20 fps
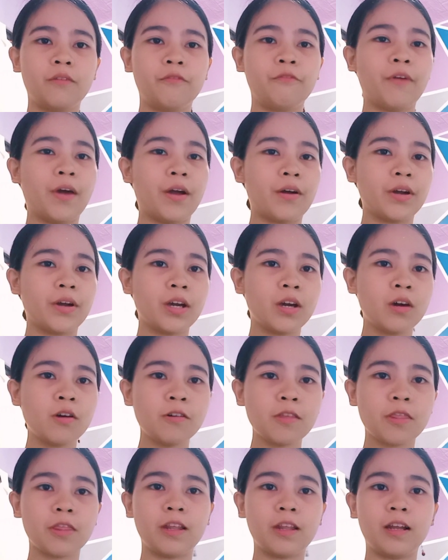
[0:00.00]
Very
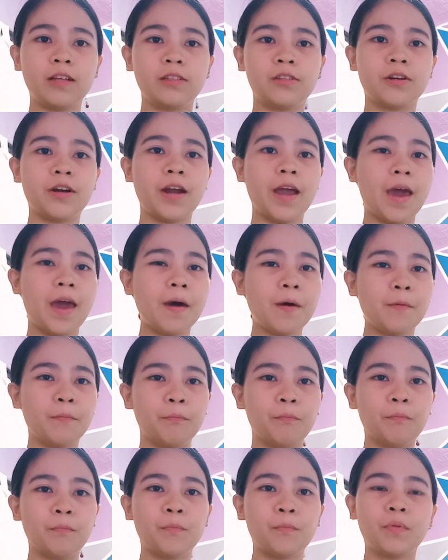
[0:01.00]
good. The letter
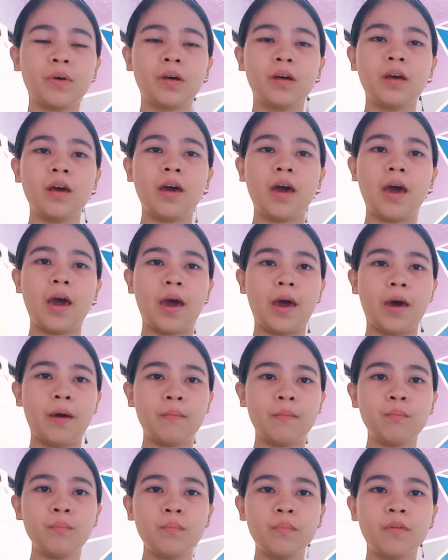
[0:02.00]
M.
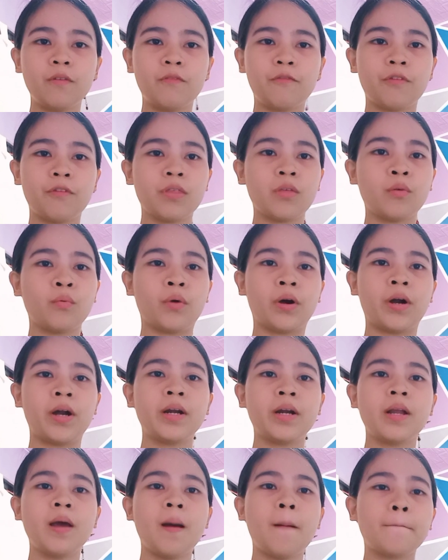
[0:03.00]
M for the
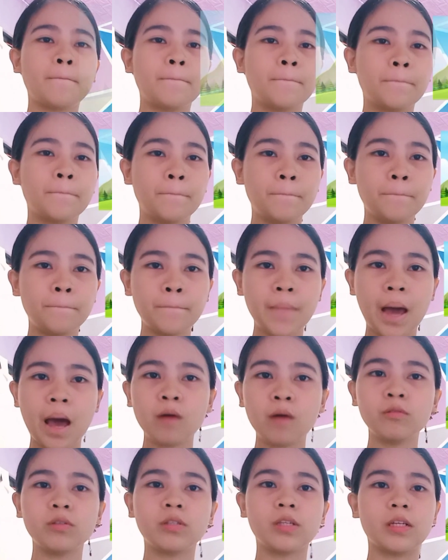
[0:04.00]
word
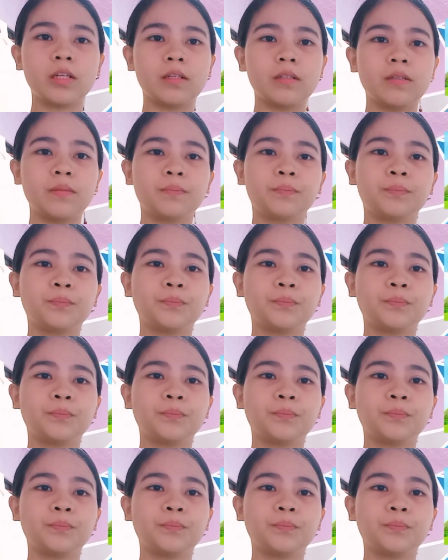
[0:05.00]
mountain.